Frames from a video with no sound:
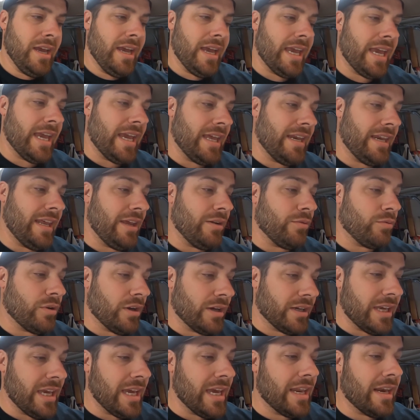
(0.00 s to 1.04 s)
And it,
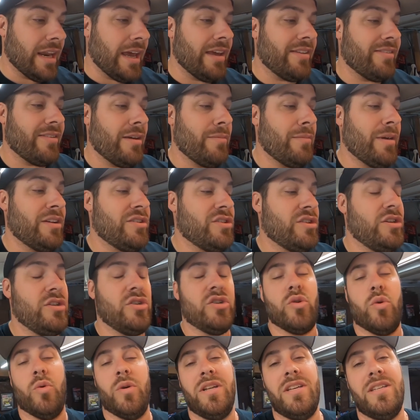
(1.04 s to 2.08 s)
again, as I
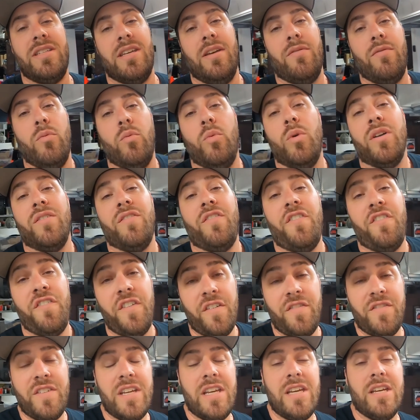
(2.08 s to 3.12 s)
mentioned, twenty-seven one
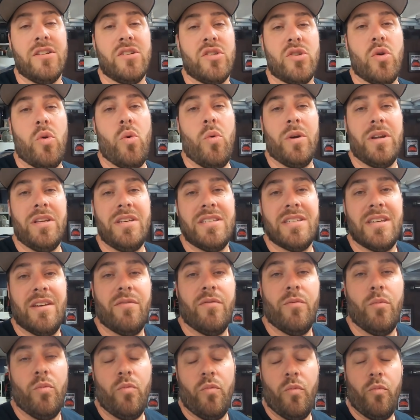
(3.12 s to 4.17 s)
fifty and
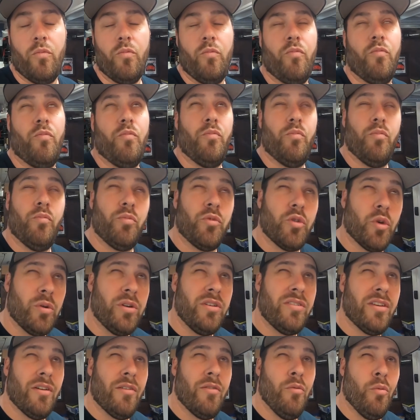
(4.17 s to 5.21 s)
twenty-seven
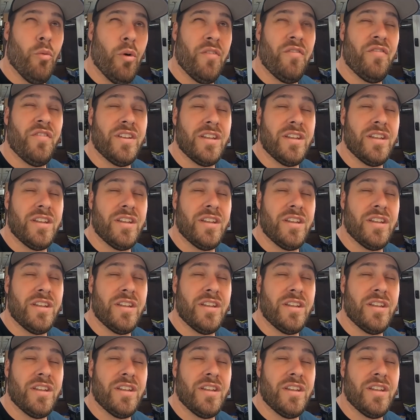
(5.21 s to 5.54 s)
one